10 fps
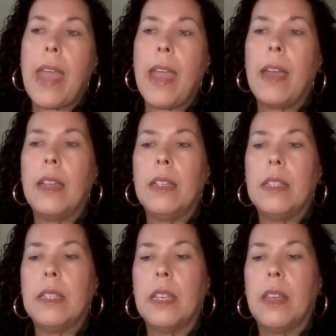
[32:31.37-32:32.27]

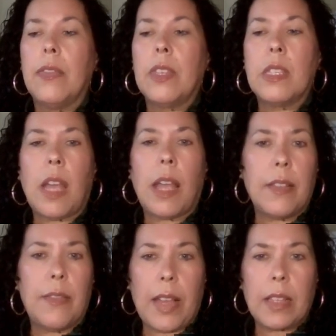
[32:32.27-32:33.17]
and the
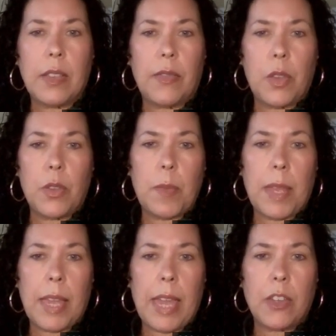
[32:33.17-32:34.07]
side effects of those
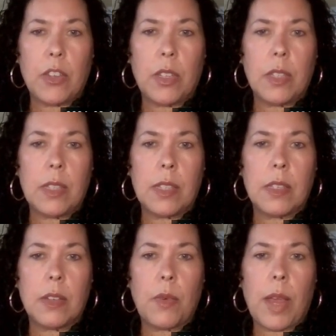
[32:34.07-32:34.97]

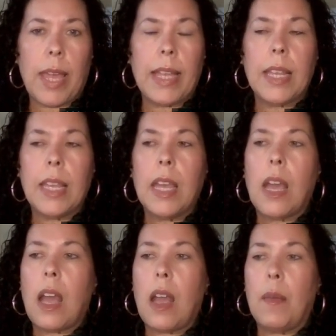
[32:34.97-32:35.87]
medications, right?
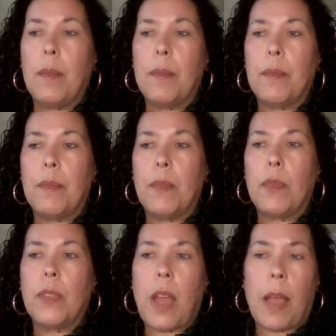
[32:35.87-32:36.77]
Um,
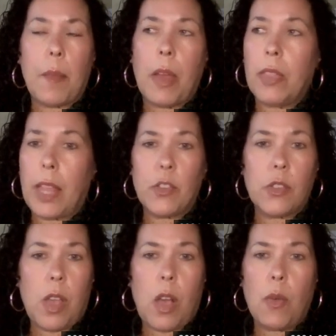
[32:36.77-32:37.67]
I'm on
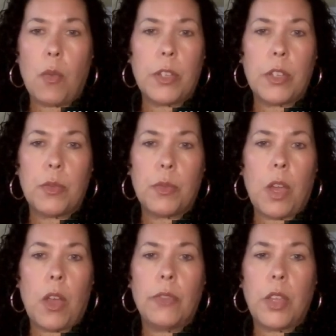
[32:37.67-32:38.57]
letrozole, which
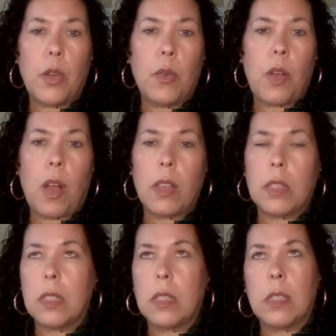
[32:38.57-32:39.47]
we all know
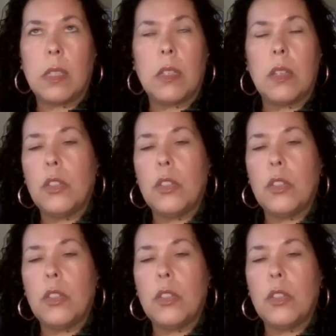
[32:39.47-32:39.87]
causes